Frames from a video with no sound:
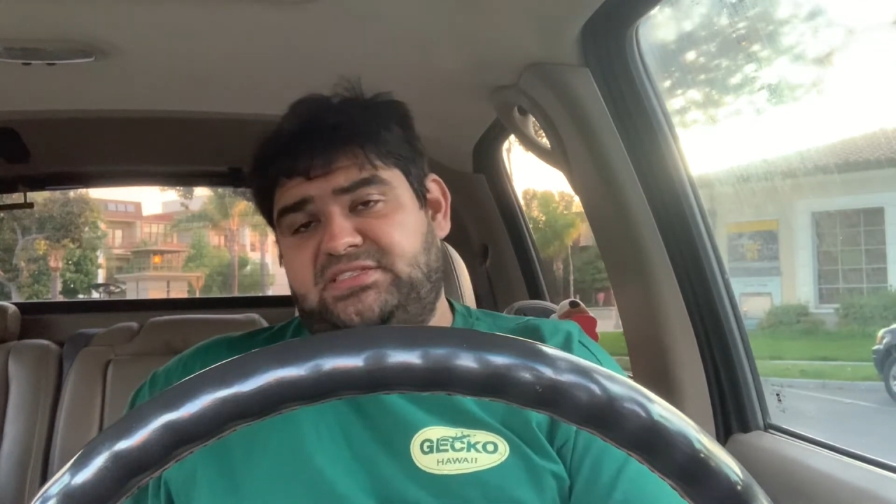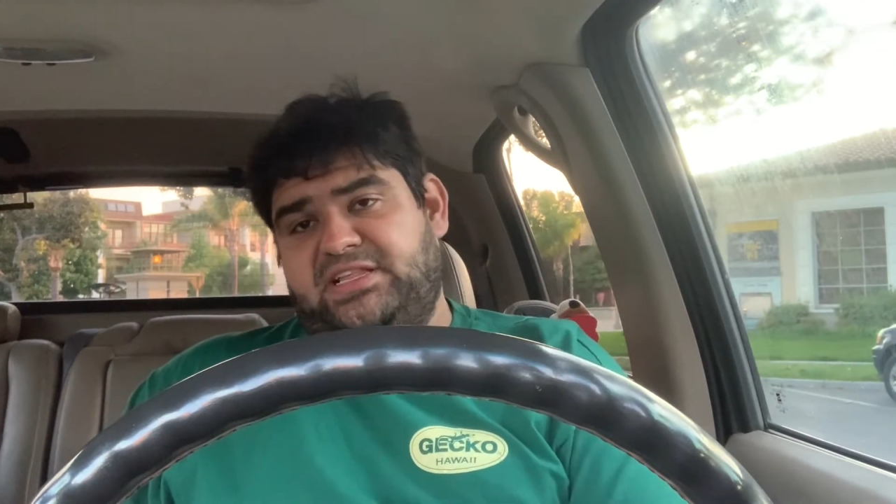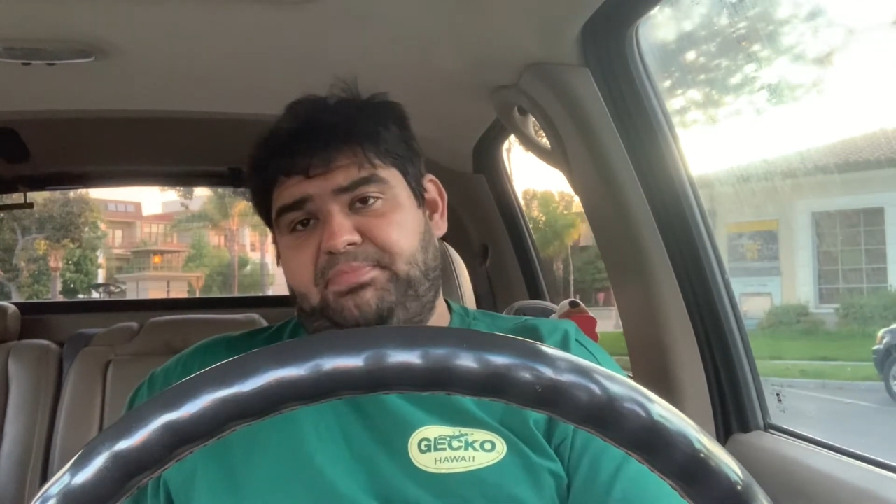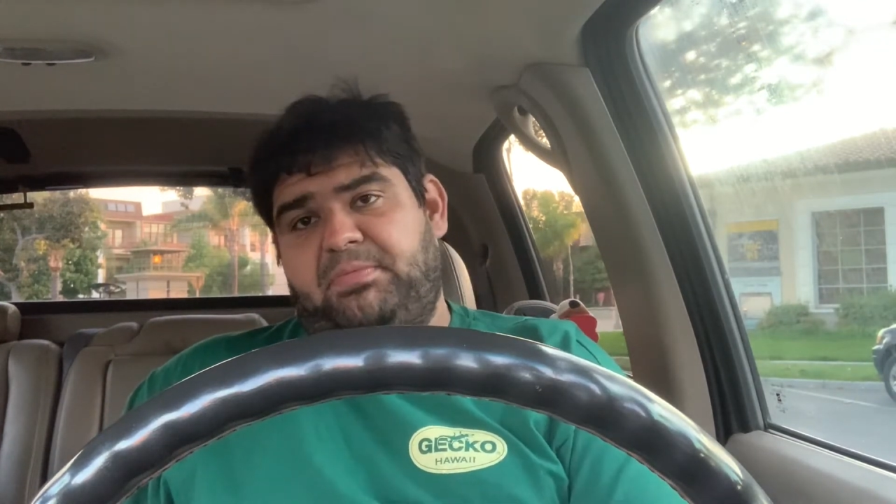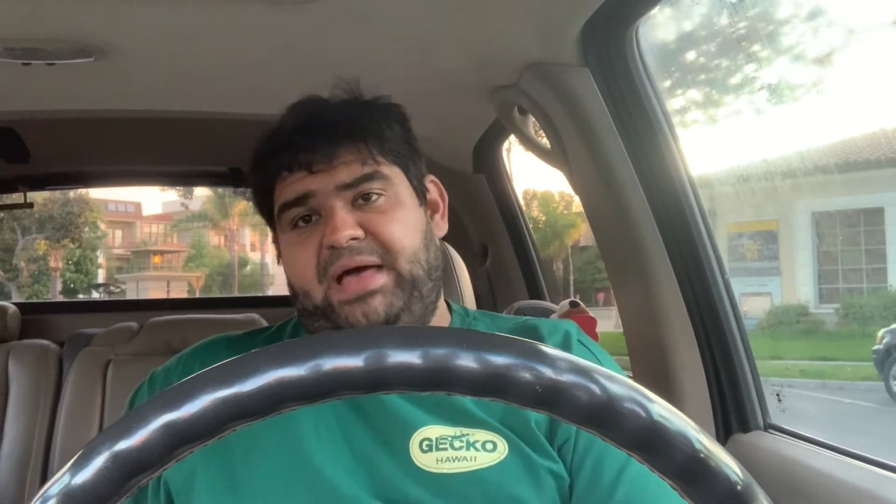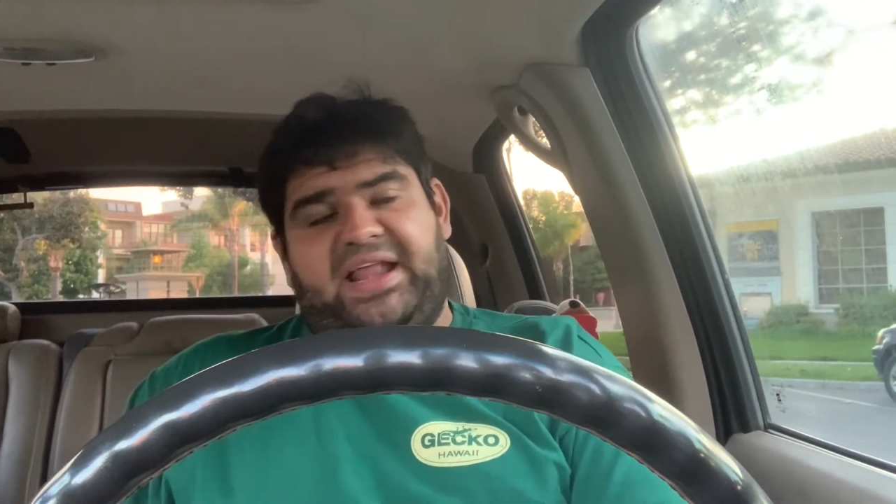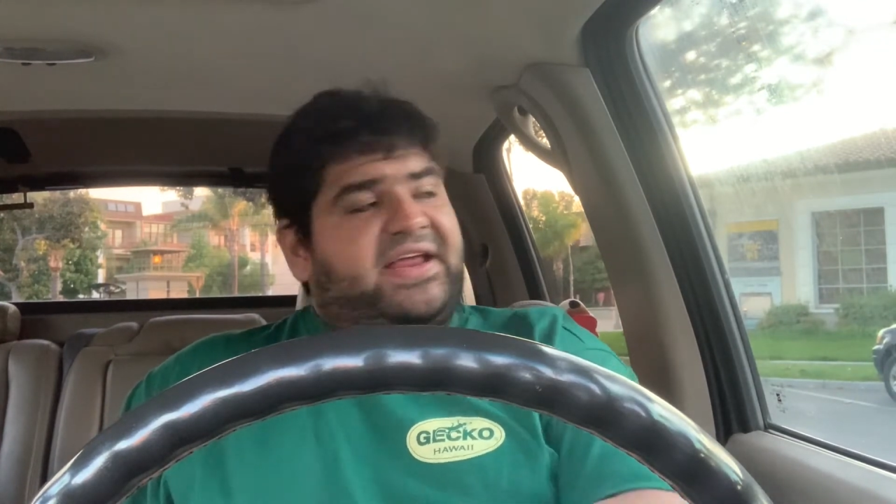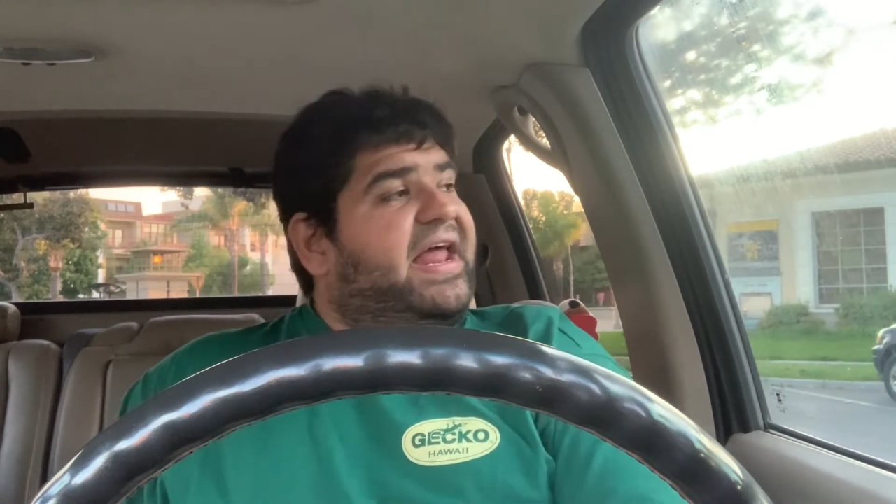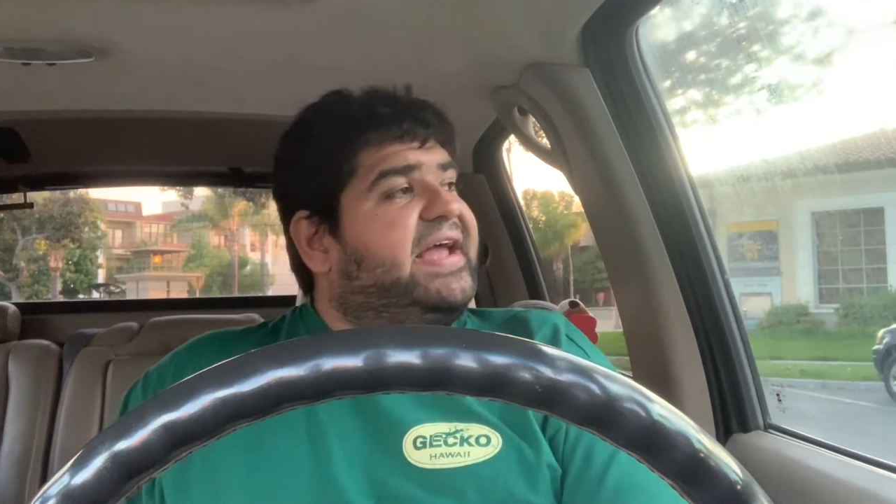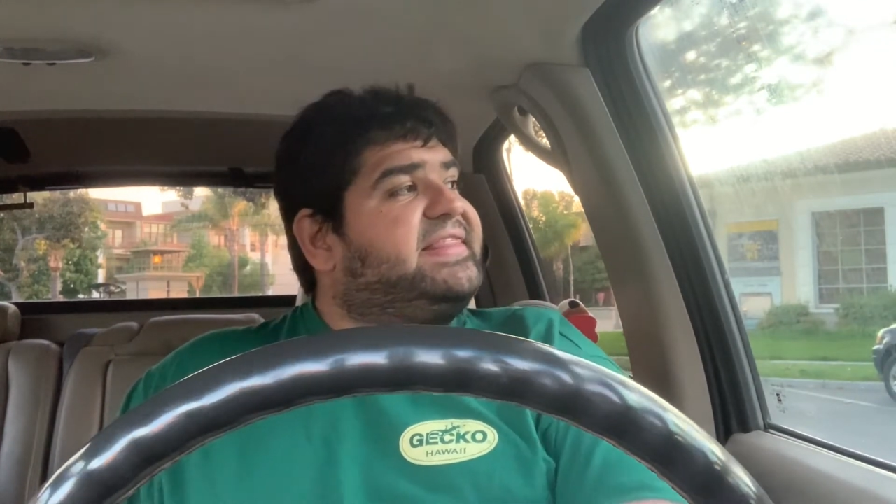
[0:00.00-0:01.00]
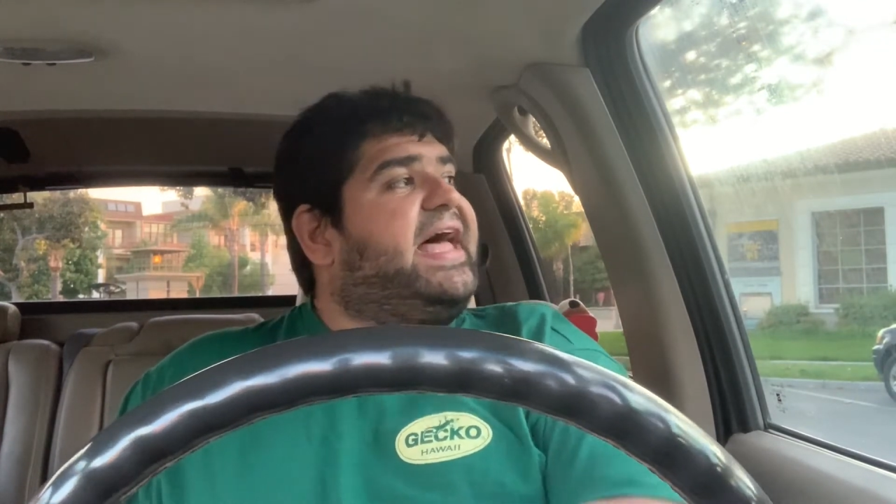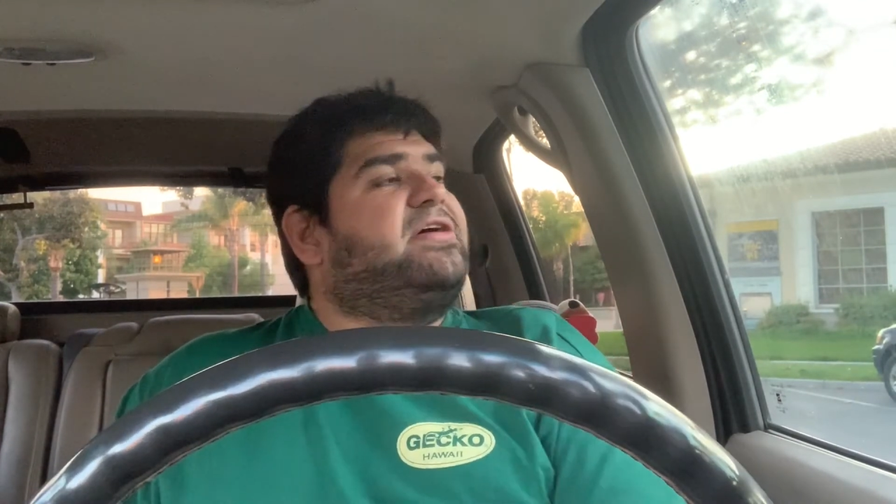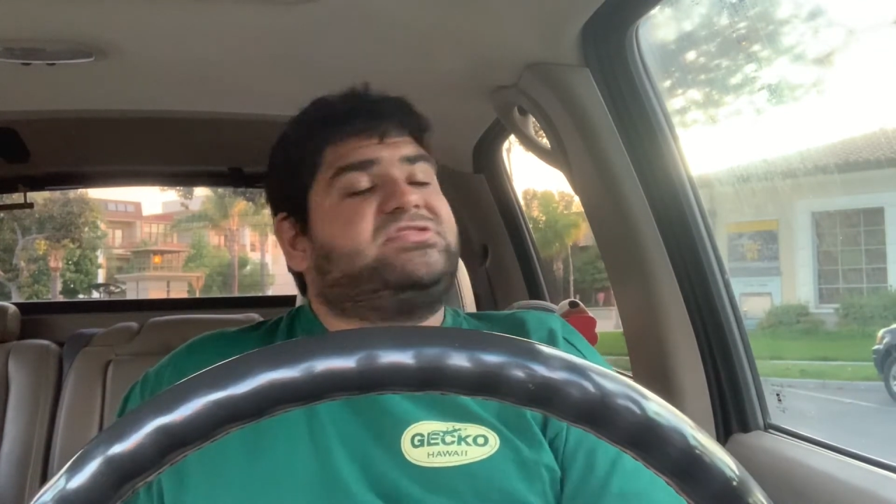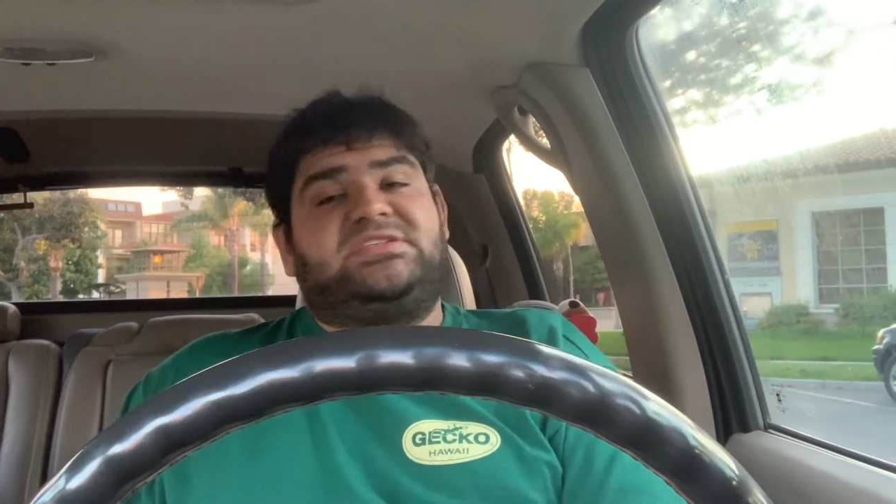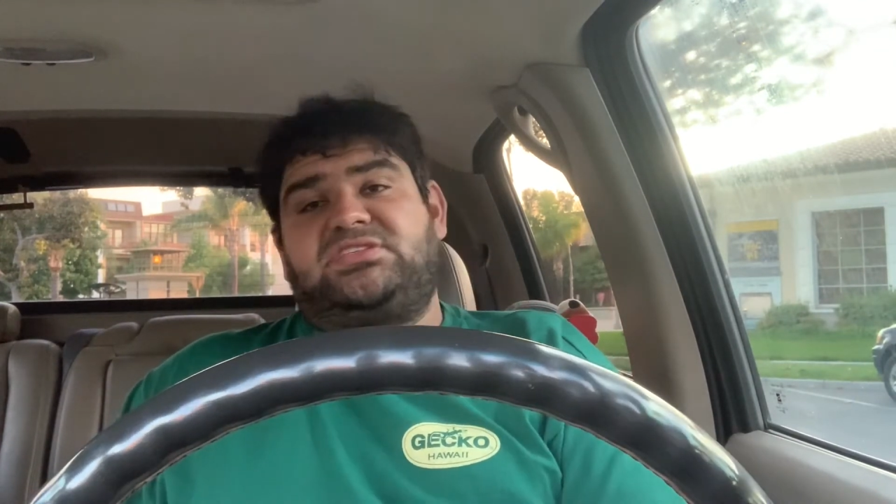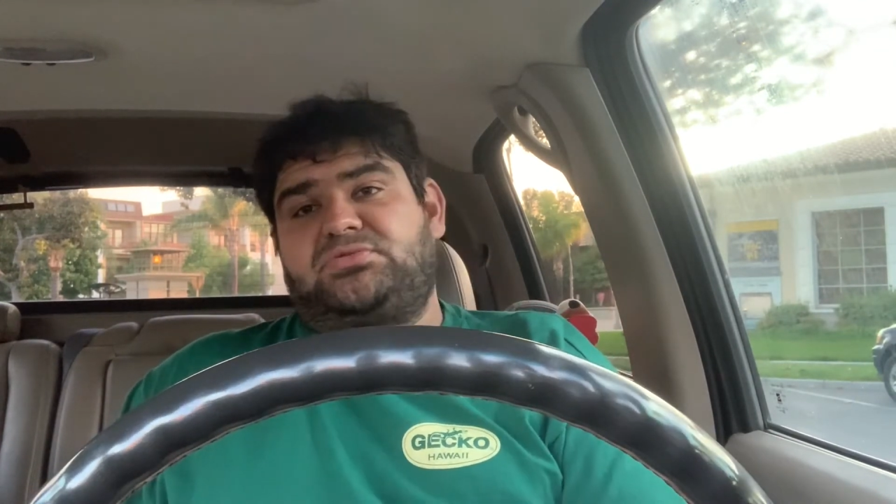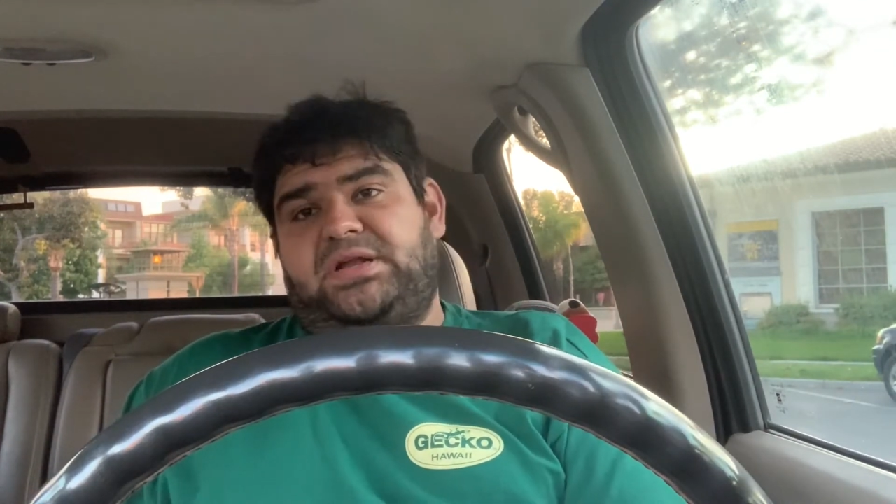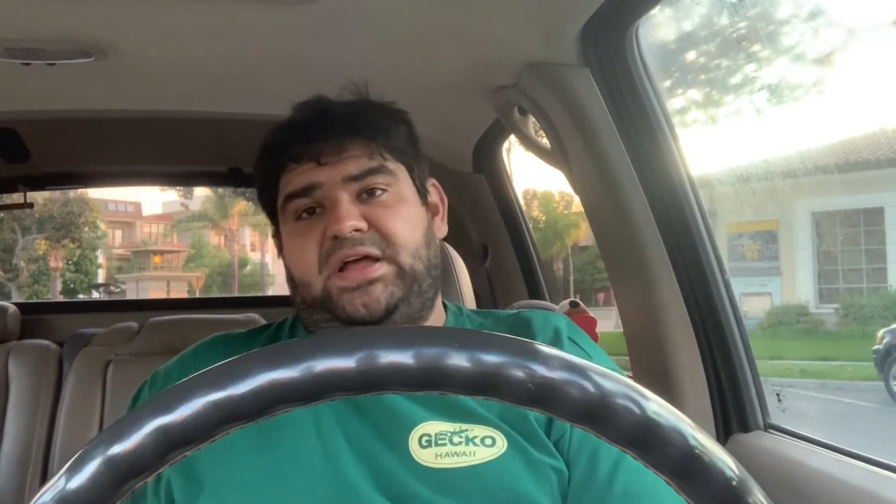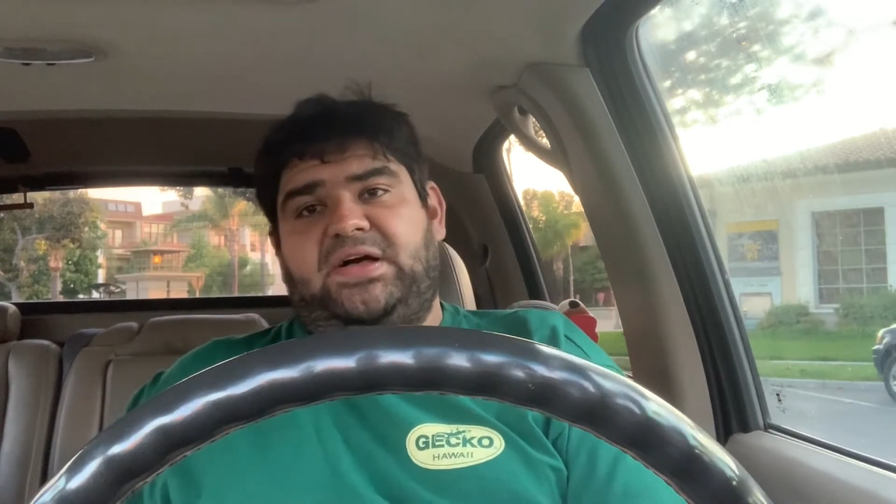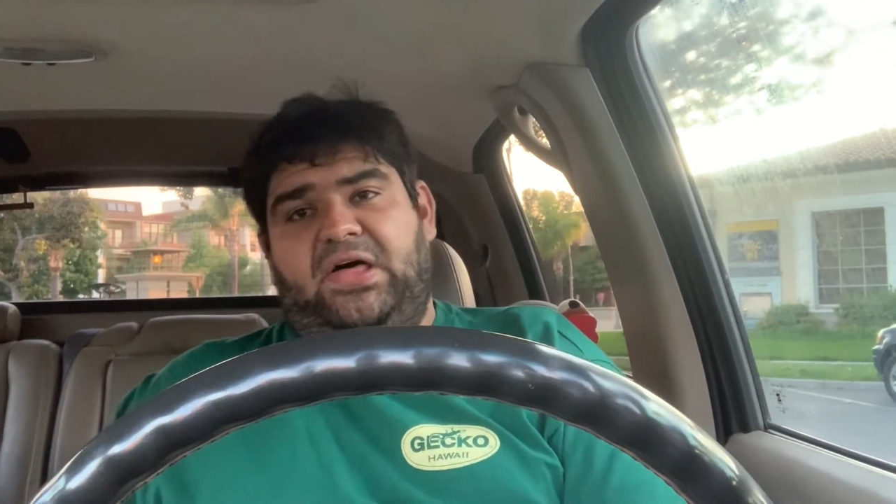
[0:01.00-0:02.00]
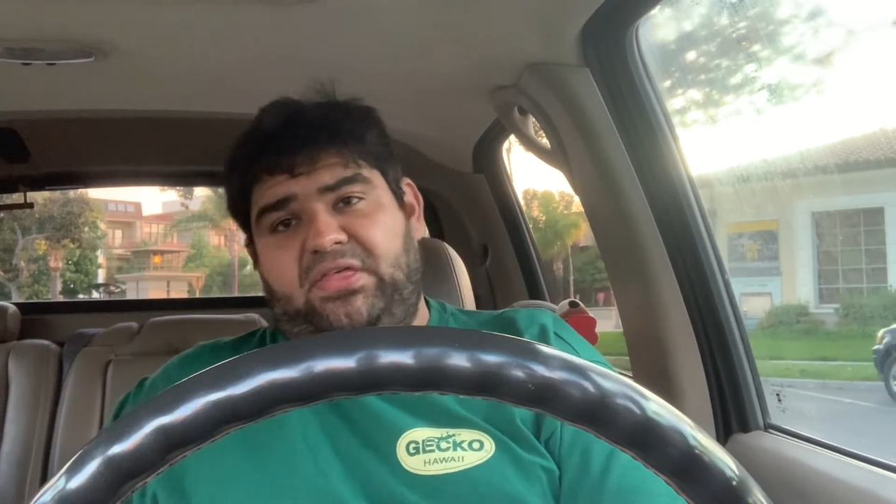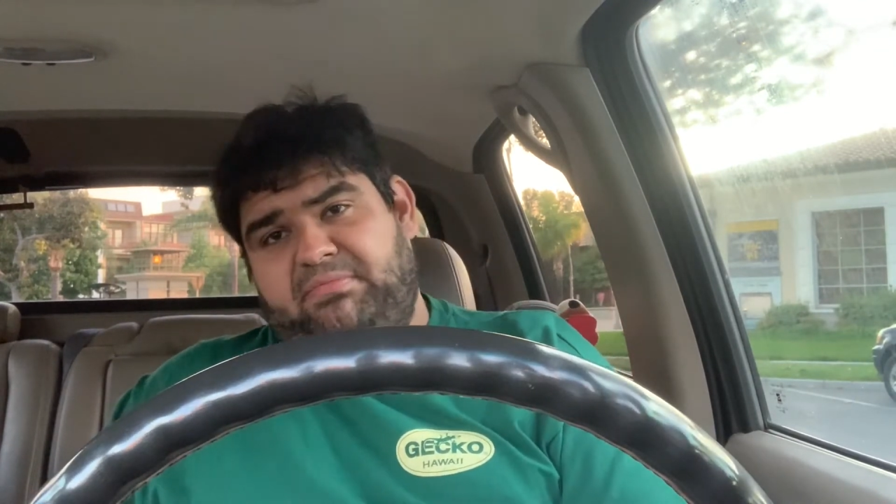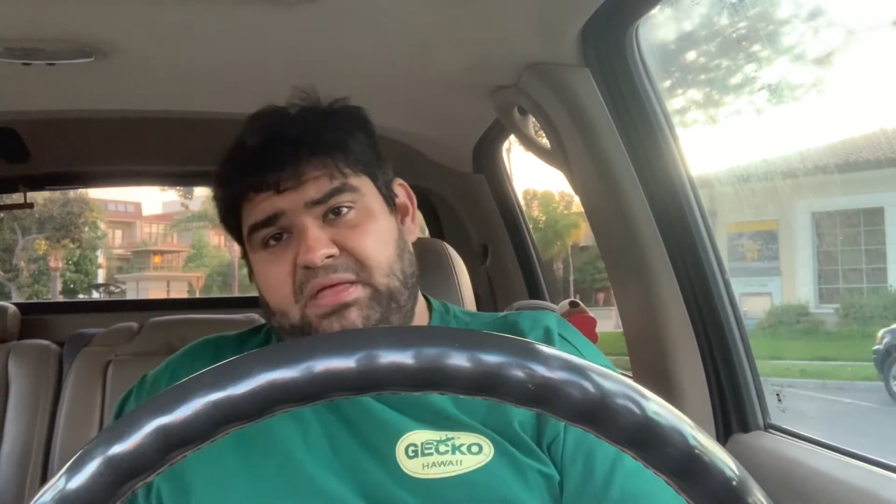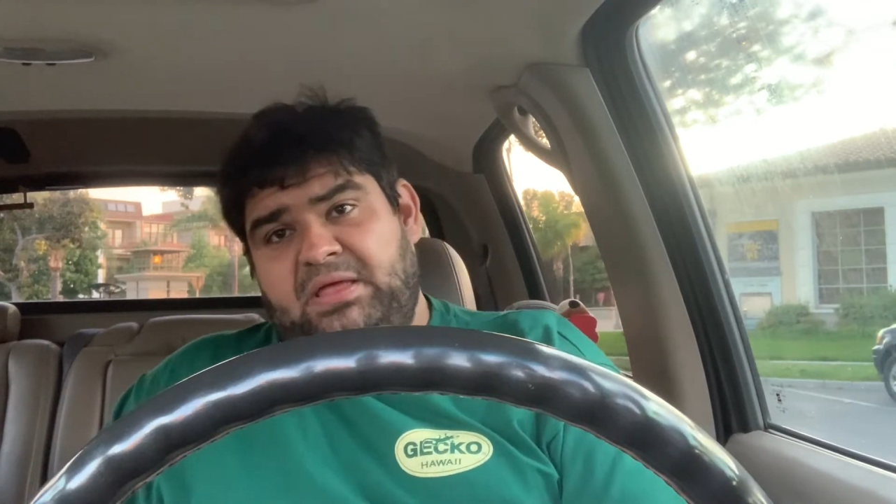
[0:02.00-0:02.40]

Slip-O-Matic 9000s is what I call them,